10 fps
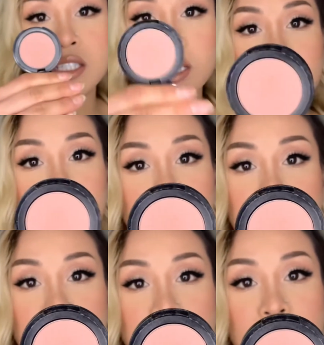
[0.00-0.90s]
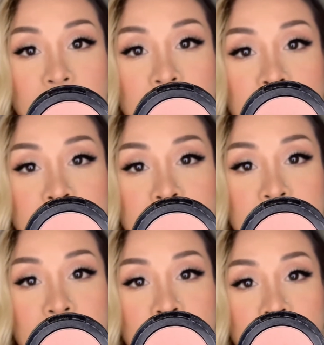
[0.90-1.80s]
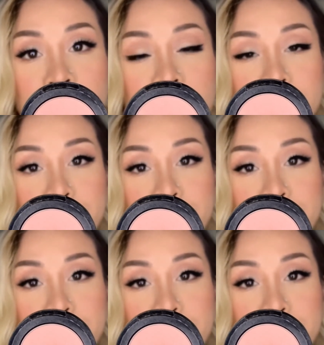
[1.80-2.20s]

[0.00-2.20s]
could be used as a